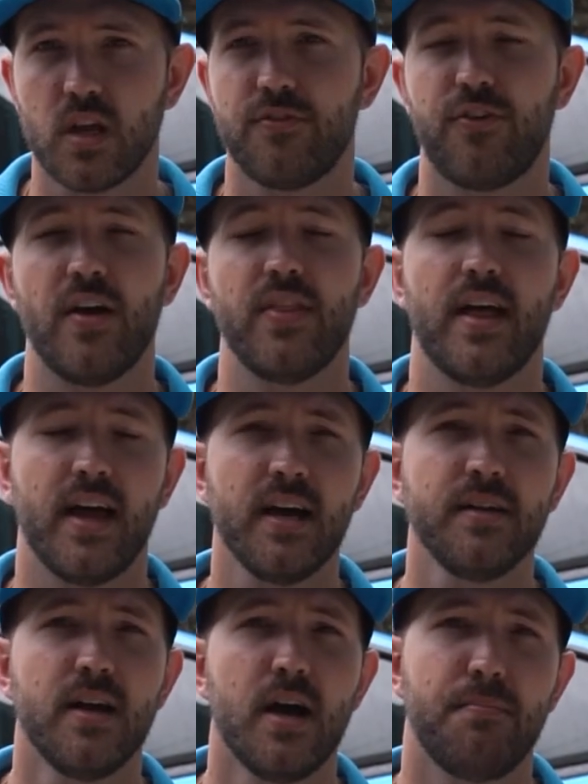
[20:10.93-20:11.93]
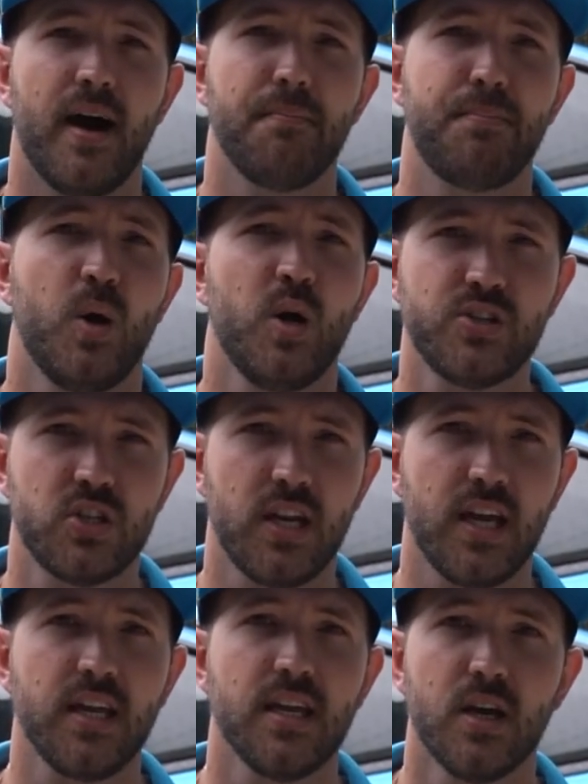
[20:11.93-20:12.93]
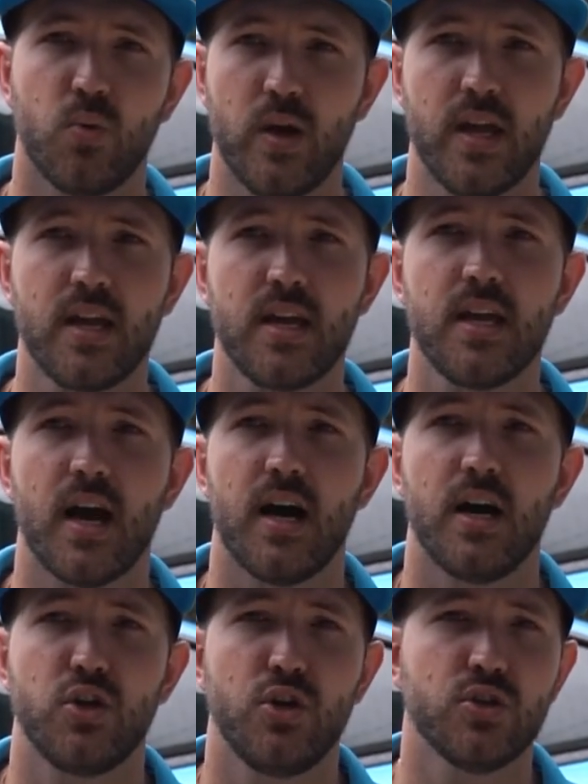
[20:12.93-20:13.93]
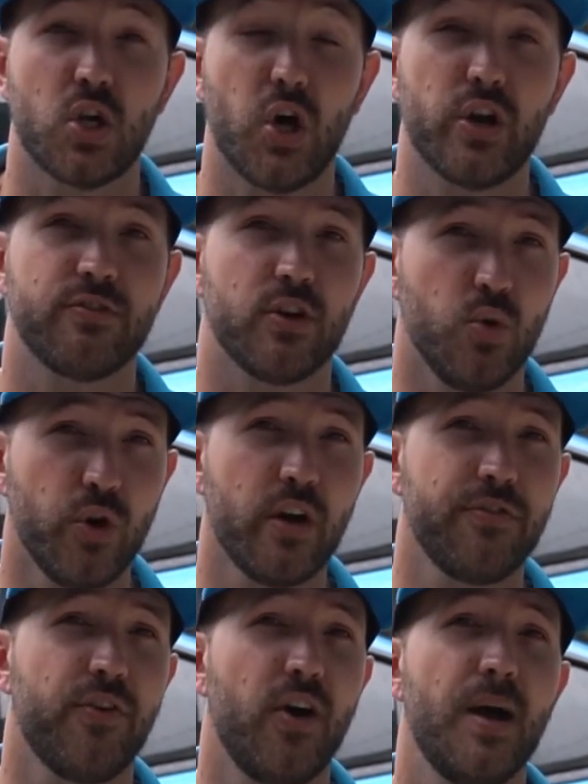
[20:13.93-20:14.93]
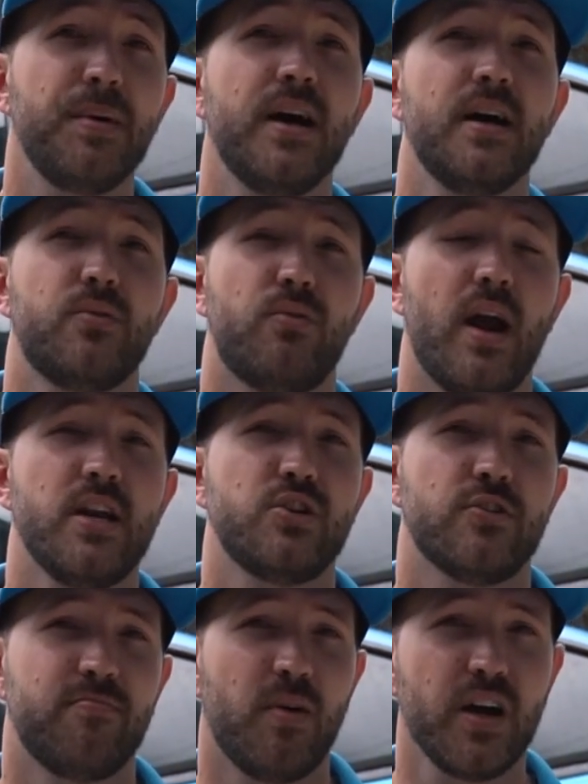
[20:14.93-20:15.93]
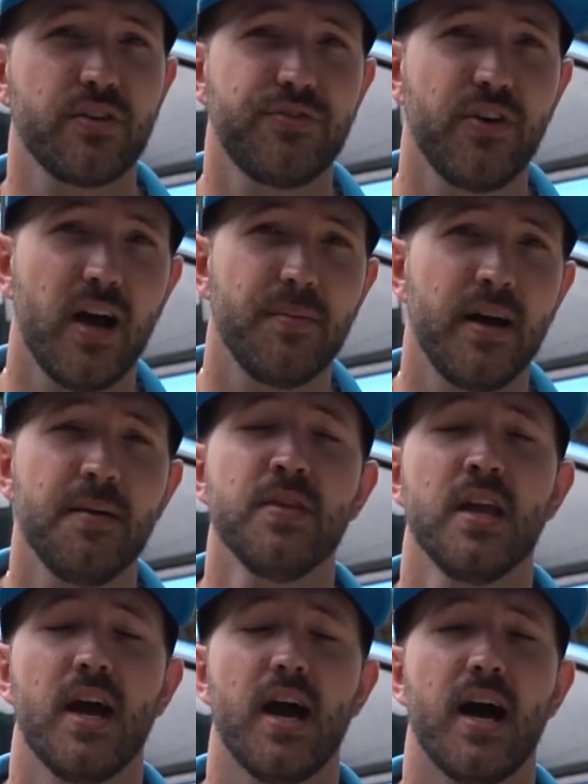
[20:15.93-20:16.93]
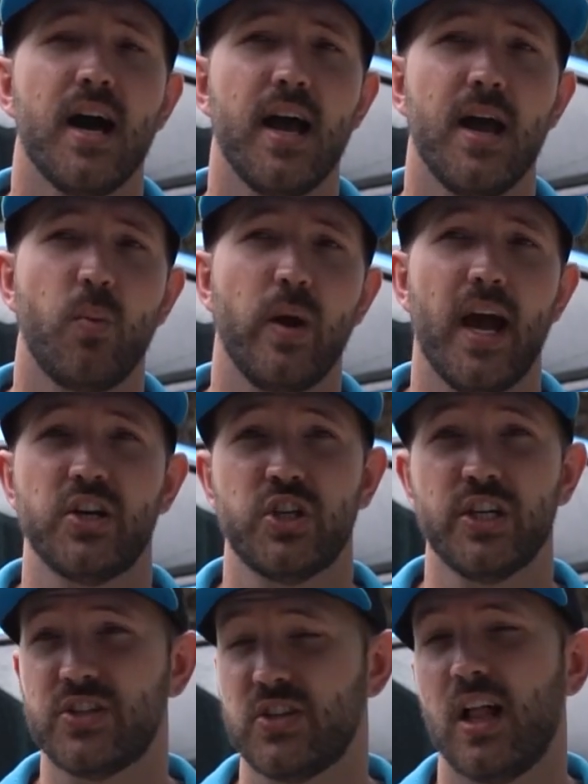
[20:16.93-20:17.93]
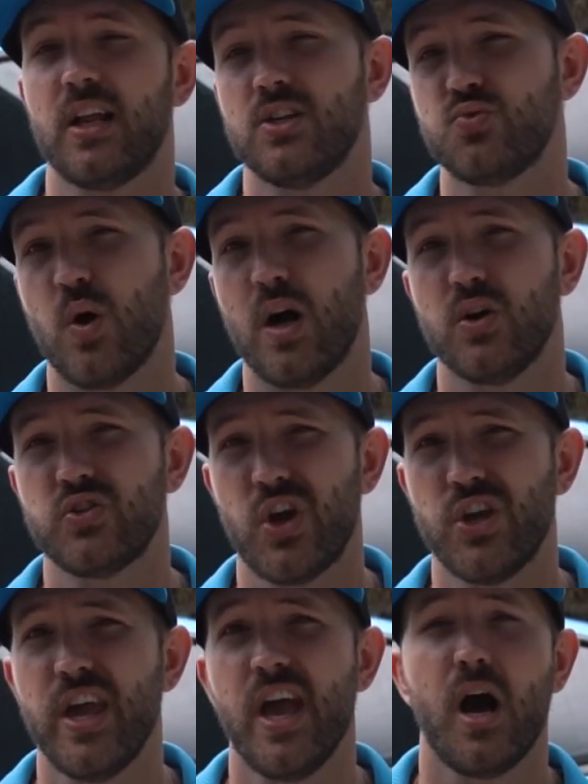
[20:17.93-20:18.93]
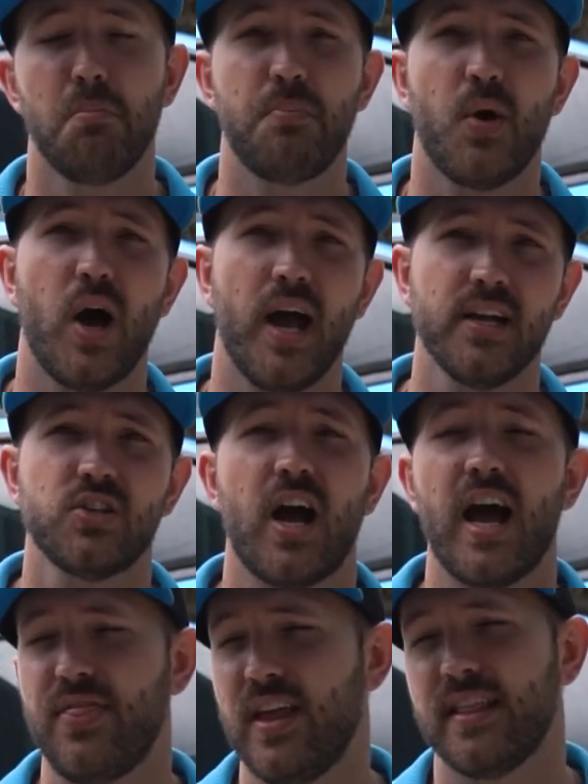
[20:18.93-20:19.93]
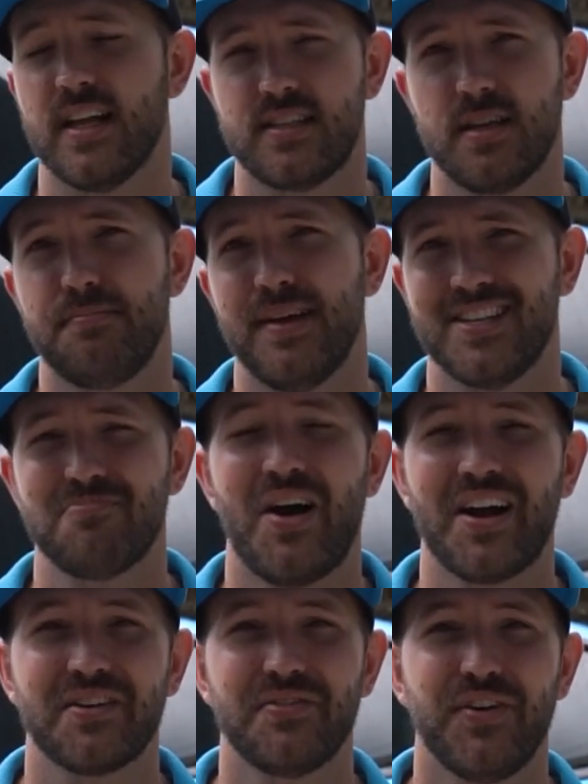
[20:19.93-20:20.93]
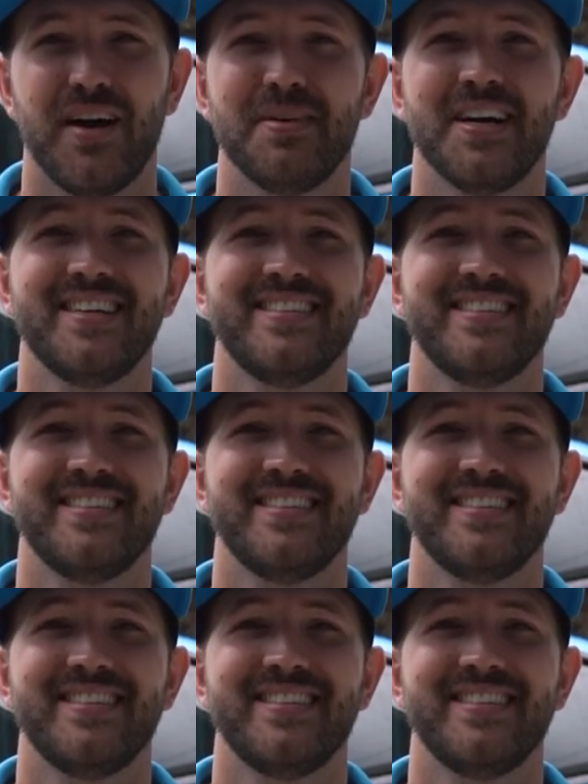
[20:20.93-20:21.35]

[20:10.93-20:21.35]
find that out. But personally, we use a lot of the Autofiber range of microfiber, and we actually sell it as well. So yeah, I'm biased. I think that's the best microfiber.